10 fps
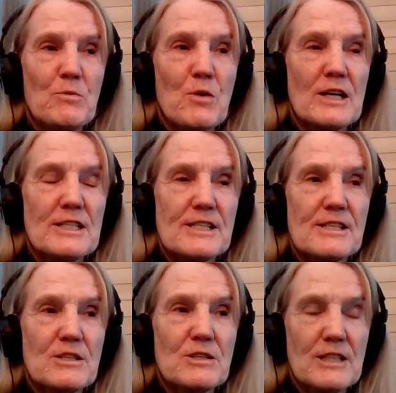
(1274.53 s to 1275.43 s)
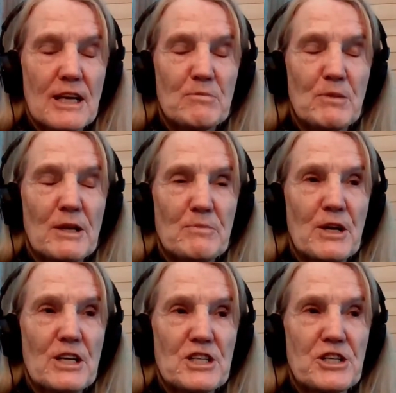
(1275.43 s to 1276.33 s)
was to take blood
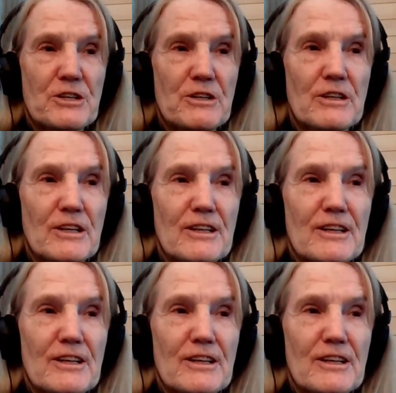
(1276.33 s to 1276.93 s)
pressure.